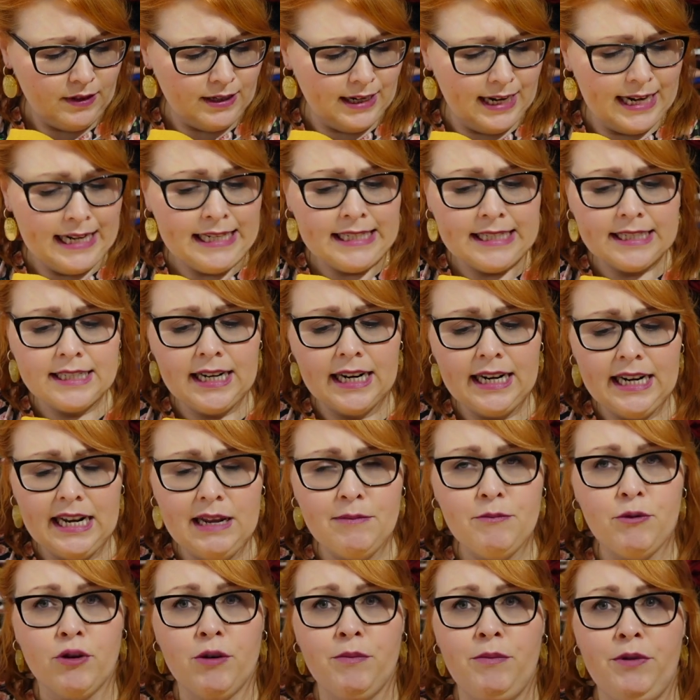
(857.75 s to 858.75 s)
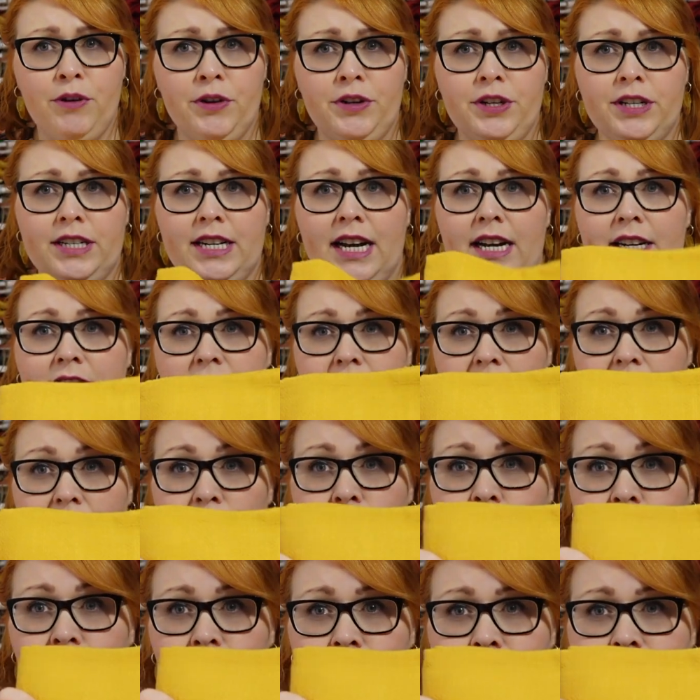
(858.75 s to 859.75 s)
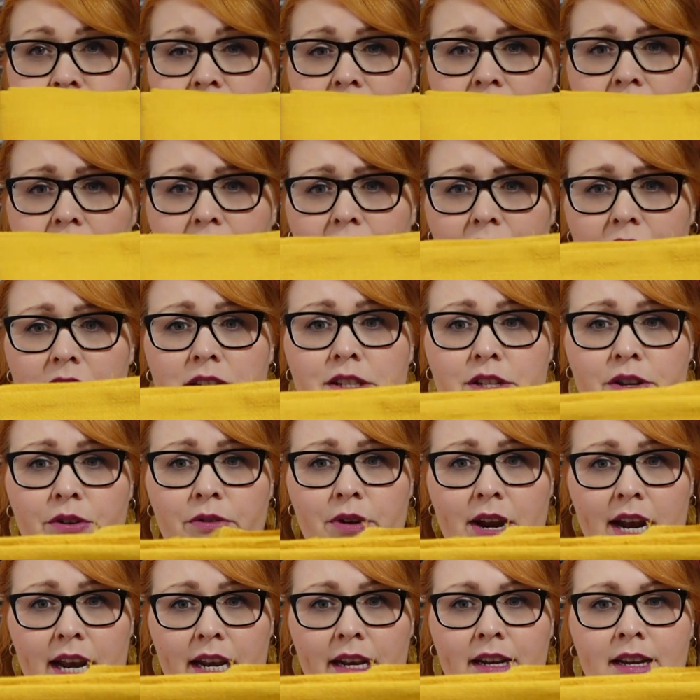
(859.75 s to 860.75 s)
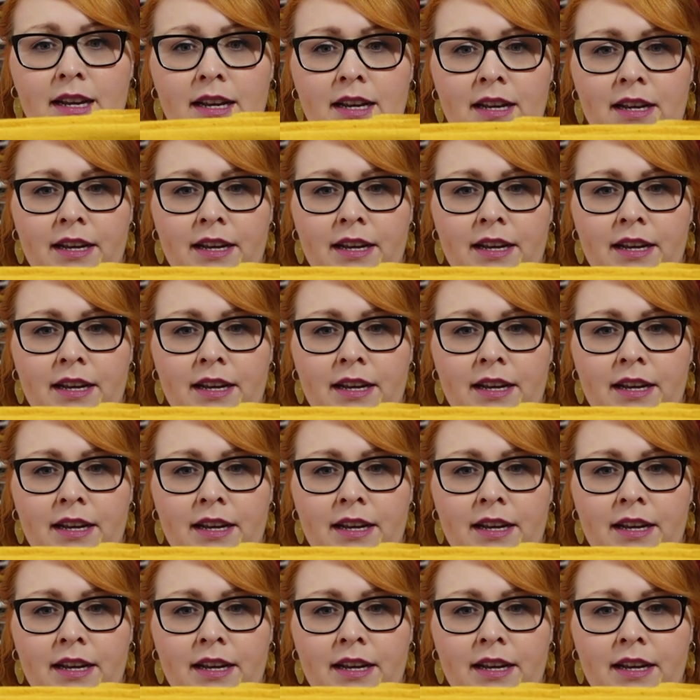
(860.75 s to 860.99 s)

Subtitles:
It's slightly more muted actually than what you're seeing on the screen.